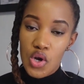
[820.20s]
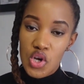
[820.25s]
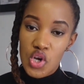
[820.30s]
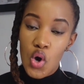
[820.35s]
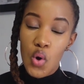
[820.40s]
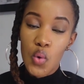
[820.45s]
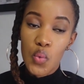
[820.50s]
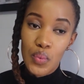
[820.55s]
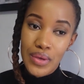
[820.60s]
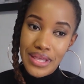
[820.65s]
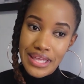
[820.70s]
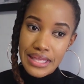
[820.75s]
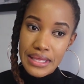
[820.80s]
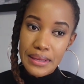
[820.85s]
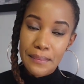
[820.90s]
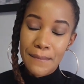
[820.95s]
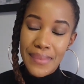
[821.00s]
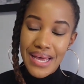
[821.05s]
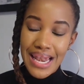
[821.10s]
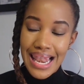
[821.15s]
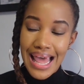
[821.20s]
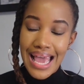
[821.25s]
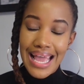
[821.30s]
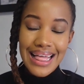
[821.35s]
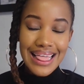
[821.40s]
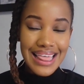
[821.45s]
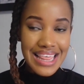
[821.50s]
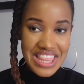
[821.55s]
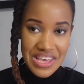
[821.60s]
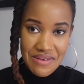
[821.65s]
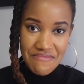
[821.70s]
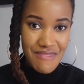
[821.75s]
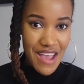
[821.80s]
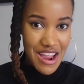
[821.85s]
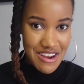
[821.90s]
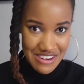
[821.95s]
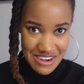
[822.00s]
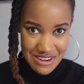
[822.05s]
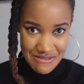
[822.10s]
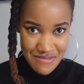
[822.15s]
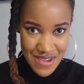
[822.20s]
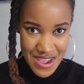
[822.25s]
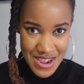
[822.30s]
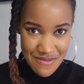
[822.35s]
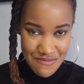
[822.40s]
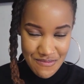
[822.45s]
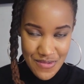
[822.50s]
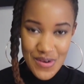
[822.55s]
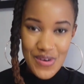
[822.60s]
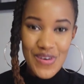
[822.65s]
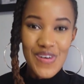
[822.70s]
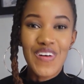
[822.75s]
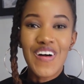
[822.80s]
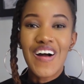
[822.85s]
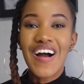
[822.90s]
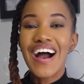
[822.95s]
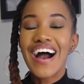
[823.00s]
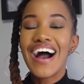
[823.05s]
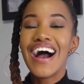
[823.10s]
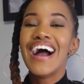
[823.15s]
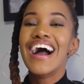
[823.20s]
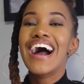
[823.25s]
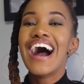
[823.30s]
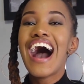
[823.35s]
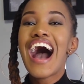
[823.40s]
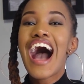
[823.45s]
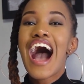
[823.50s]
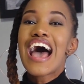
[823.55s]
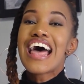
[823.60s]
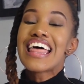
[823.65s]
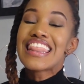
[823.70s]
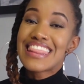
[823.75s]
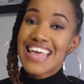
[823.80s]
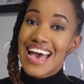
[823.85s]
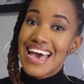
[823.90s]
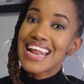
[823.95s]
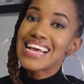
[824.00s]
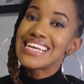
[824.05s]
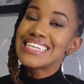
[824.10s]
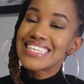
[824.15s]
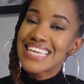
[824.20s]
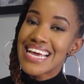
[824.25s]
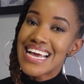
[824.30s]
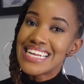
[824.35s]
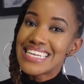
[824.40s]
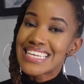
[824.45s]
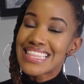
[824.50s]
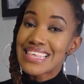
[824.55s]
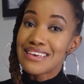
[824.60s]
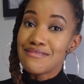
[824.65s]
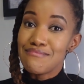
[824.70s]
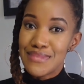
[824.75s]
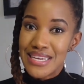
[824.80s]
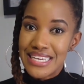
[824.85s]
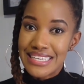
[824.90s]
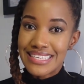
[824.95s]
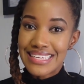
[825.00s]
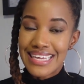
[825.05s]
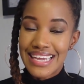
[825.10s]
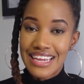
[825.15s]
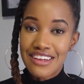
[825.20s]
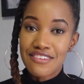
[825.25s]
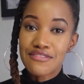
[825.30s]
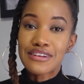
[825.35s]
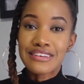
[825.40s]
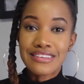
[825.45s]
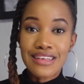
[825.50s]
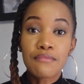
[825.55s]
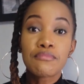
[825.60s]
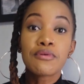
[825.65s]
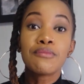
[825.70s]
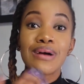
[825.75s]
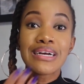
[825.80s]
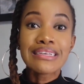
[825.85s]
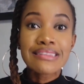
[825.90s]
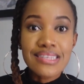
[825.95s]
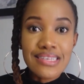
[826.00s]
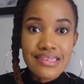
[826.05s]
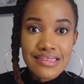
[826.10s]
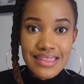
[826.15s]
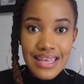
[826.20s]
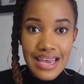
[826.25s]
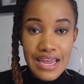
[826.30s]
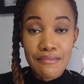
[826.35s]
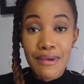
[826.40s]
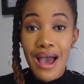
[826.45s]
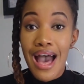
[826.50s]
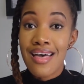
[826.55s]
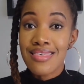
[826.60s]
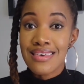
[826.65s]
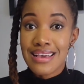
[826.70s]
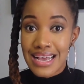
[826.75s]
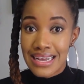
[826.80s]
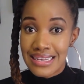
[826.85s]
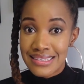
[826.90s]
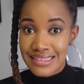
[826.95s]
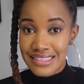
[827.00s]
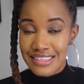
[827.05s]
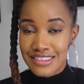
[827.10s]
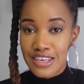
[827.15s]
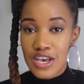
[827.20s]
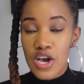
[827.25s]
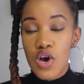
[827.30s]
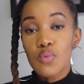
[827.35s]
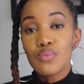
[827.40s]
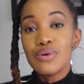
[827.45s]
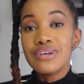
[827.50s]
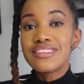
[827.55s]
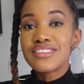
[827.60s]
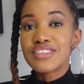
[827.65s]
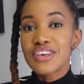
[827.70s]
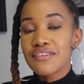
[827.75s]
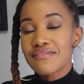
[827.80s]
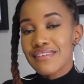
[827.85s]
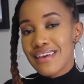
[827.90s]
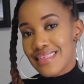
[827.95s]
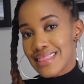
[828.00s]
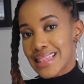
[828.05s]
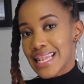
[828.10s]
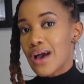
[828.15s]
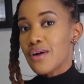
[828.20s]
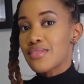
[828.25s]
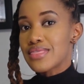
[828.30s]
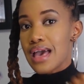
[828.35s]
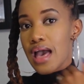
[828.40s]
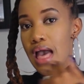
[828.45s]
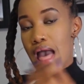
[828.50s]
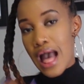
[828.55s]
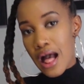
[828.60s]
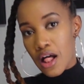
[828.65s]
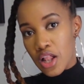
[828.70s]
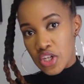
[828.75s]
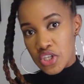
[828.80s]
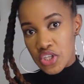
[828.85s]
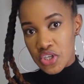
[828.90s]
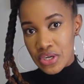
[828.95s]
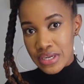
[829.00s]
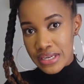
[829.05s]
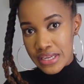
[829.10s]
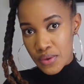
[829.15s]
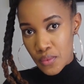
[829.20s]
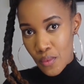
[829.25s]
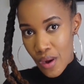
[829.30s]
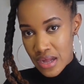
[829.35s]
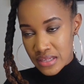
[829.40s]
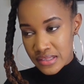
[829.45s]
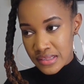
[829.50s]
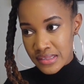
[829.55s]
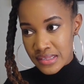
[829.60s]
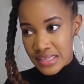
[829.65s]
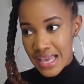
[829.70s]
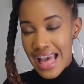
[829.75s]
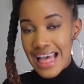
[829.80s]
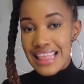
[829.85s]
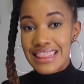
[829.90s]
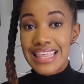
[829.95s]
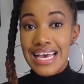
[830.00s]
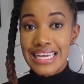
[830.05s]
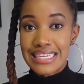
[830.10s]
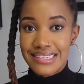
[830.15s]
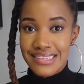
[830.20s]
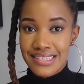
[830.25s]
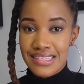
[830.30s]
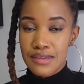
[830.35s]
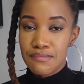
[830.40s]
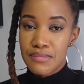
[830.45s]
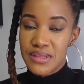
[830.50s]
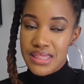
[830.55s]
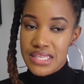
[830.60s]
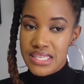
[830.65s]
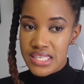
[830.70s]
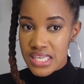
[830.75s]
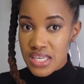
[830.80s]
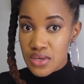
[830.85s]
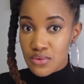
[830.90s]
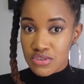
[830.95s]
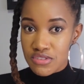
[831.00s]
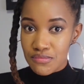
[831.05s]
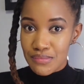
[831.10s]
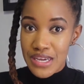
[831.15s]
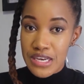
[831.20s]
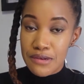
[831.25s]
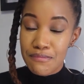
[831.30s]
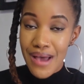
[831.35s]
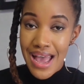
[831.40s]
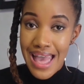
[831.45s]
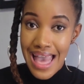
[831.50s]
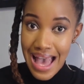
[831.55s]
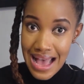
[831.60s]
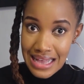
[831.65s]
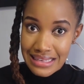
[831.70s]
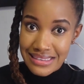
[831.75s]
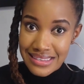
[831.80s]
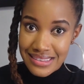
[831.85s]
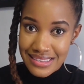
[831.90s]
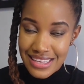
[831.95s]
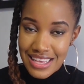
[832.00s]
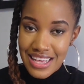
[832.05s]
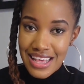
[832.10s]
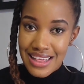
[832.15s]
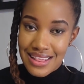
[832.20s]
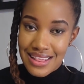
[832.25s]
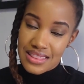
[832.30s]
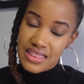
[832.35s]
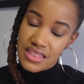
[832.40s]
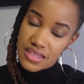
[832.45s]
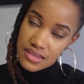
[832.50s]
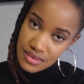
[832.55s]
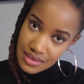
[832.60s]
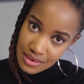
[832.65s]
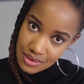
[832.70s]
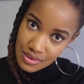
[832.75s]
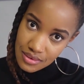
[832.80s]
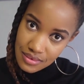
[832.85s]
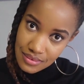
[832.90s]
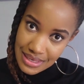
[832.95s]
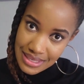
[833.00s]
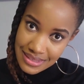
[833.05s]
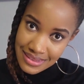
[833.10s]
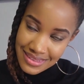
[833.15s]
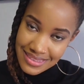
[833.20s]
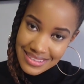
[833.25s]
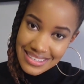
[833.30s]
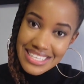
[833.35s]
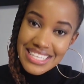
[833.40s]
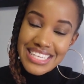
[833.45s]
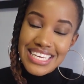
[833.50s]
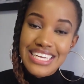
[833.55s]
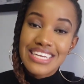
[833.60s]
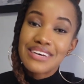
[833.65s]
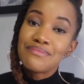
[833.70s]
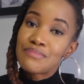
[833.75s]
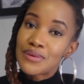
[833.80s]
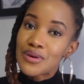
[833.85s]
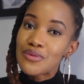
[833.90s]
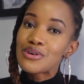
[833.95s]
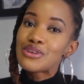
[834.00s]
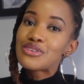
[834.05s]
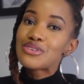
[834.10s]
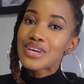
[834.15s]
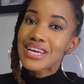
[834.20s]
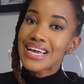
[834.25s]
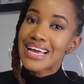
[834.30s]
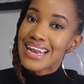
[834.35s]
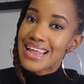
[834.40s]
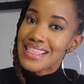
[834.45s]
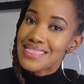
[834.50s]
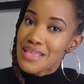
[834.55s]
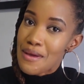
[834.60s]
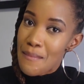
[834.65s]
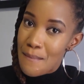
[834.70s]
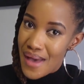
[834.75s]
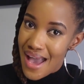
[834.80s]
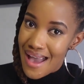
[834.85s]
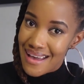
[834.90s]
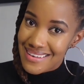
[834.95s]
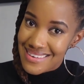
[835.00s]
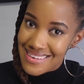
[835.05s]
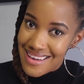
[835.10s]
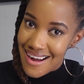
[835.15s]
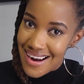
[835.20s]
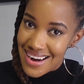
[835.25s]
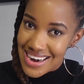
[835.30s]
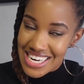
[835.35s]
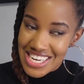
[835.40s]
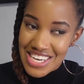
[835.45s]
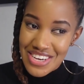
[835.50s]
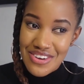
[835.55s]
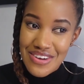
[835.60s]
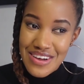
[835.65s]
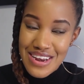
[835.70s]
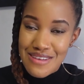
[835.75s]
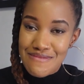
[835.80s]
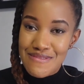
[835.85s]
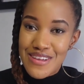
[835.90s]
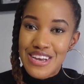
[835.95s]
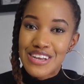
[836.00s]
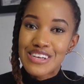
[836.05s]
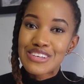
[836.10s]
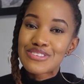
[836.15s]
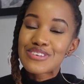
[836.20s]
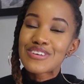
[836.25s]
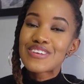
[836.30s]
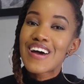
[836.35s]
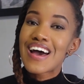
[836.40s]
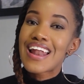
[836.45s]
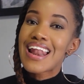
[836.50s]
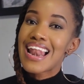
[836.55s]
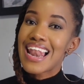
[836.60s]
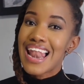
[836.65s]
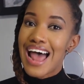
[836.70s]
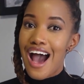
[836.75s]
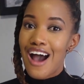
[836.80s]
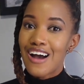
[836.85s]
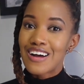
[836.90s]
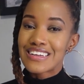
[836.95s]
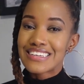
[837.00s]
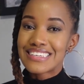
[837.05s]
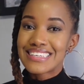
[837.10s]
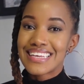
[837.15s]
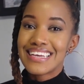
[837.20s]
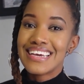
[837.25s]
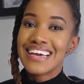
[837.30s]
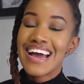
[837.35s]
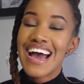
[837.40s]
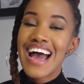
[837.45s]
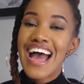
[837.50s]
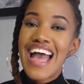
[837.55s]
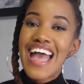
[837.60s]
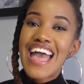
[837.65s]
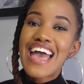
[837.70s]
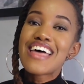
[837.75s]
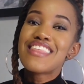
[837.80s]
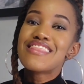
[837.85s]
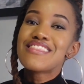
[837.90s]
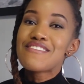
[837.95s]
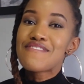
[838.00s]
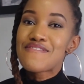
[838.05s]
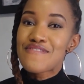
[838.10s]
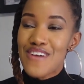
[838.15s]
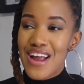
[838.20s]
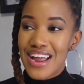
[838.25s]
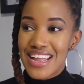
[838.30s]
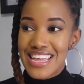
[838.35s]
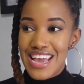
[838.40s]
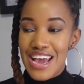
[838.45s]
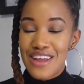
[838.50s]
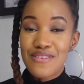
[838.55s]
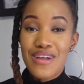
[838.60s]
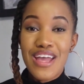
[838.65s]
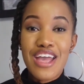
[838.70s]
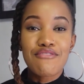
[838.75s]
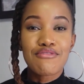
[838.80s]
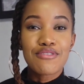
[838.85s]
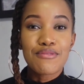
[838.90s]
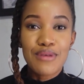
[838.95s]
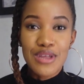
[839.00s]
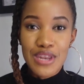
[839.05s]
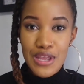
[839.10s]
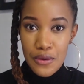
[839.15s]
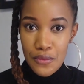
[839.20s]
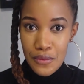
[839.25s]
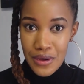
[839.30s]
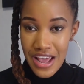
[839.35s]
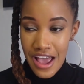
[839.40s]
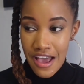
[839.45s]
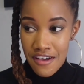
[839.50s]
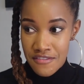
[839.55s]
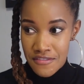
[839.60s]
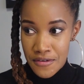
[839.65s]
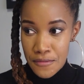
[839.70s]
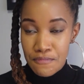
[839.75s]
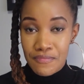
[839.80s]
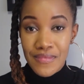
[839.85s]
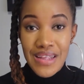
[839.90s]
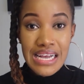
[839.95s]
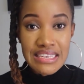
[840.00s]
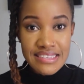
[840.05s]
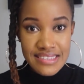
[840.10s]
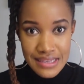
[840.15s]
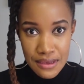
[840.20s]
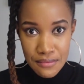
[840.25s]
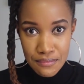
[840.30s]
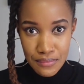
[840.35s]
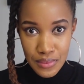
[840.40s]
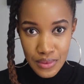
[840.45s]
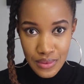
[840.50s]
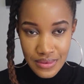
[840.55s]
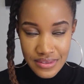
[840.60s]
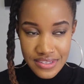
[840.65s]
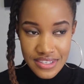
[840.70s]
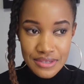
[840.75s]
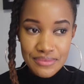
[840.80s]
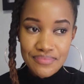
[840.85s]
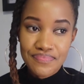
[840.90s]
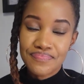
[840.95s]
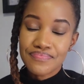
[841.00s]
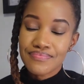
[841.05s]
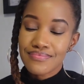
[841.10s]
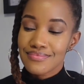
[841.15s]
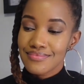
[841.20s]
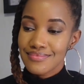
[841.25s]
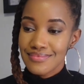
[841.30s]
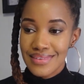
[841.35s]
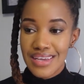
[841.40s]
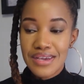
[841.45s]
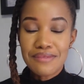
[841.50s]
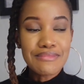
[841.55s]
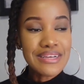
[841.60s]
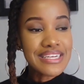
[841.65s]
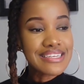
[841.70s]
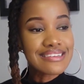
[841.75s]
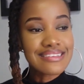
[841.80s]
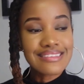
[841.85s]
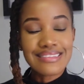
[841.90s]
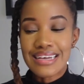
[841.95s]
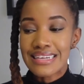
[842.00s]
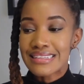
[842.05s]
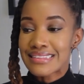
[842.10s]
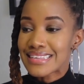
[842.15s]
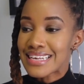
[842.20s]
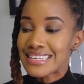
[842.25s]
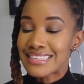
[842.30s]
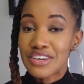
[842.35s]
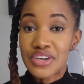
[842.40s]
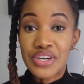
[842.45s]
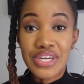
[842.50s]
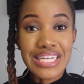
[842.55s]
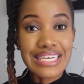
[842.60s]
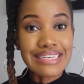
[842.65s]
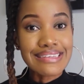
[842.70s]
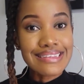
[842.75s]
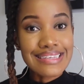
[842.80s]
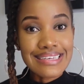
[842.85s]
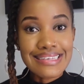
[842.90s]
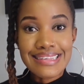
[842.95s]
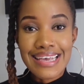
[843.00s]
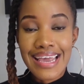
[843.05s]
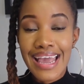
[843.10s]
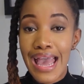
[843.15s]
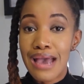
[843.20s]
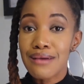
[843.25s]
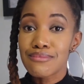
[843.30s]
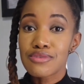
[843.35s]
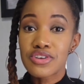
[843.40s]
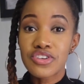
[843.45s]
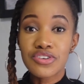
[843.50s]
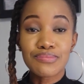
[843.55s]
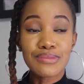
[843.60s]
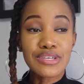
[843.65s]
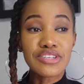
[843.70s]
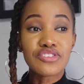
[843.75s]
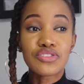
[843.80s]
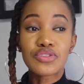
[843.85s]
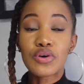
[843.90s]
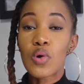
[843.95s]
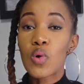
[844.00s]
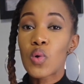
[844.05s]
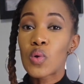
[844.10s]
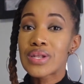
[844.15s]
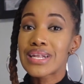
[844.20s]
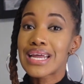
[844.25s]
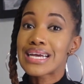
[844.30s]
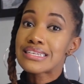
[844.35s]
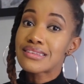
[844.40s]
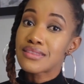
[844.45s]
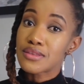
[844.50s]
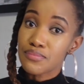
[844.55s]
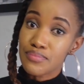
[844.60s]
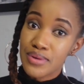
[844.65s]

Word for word: not we, but like the married people that attend the meeting. For example, my sister and my other cousins were serving now the elderly ones that tea, but the tea was made by us, the single ones. Yeah, but we're doing it at the backyard, you know what I mean? Because we're not allowed in the front yard where everybody would have assembled. Meeting starts as early as 6 a.m, which means the whole night, the